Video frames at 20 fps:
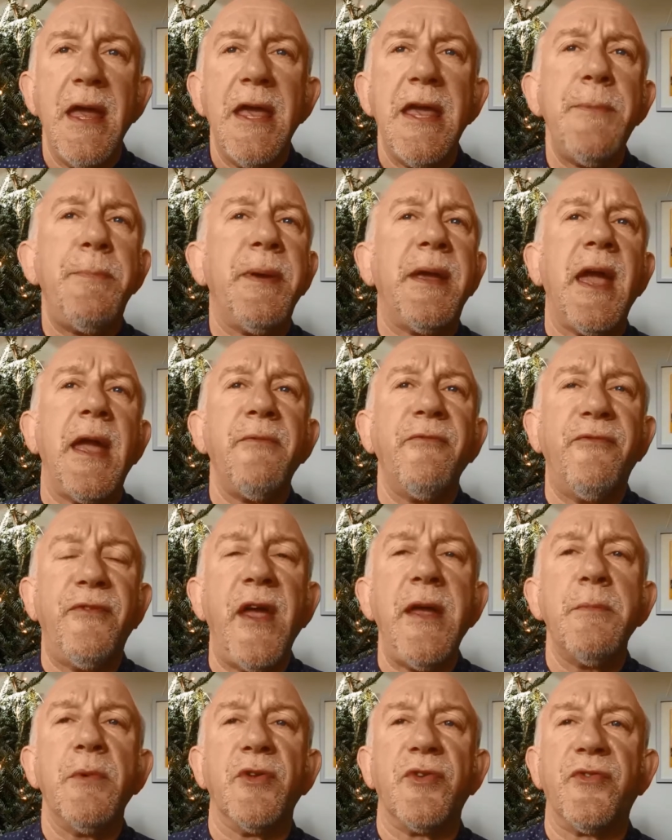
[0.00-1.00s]
He became
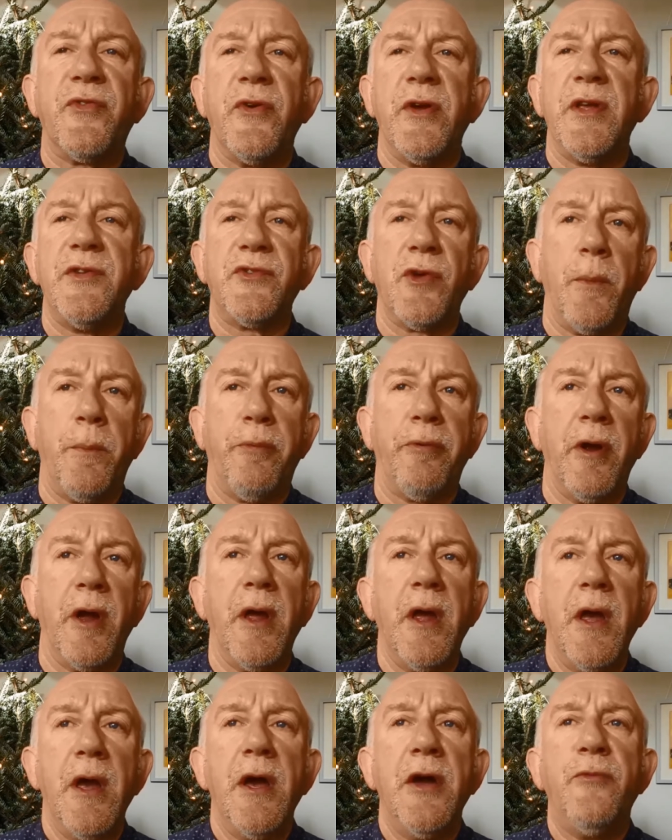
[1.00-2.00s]
famous for his opera,
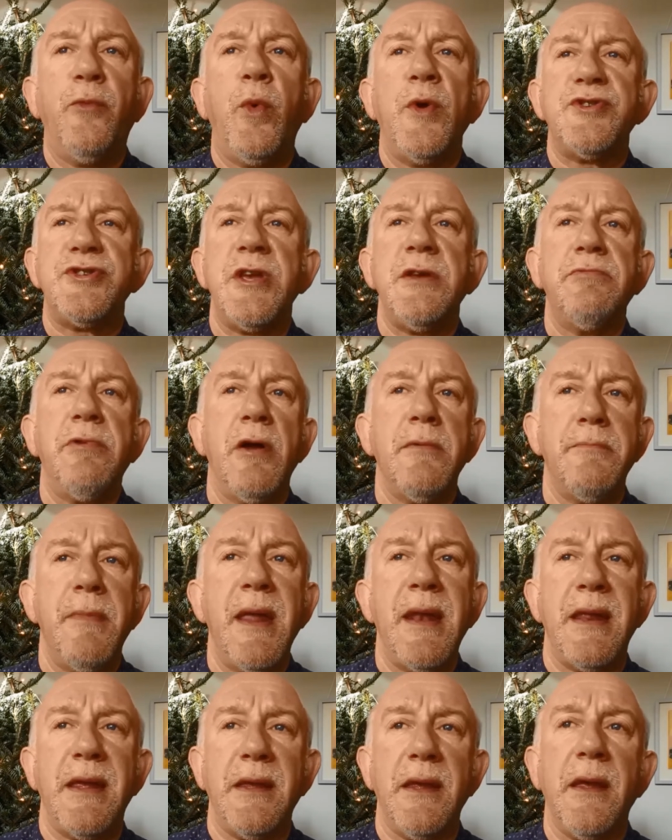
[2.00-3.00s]
of which he wrote
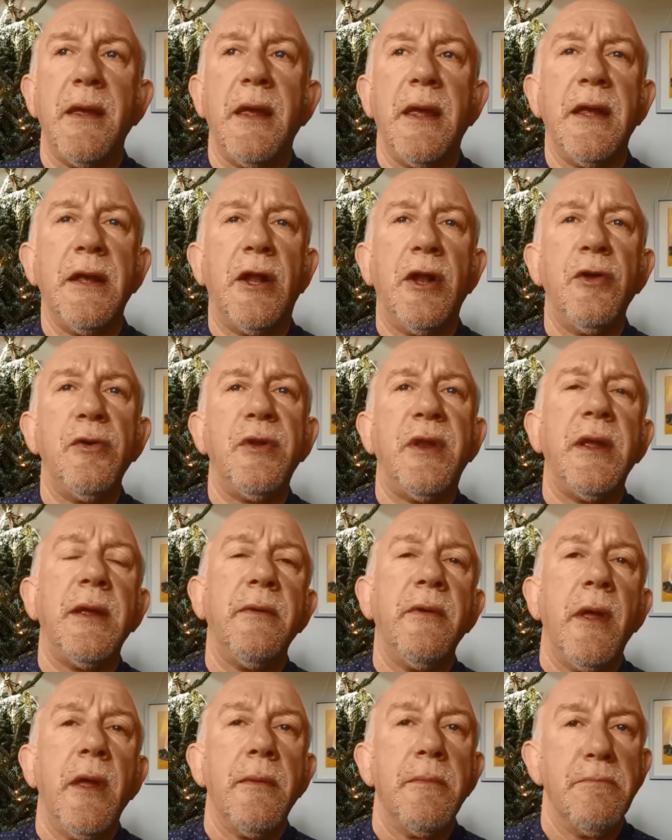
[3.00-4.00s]
many,
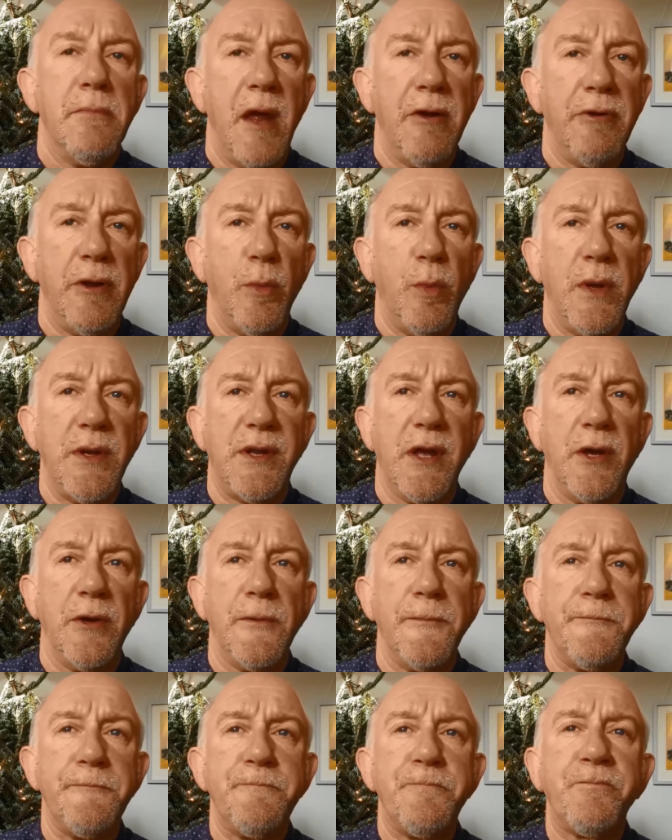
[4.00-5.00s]
including Merry Widow.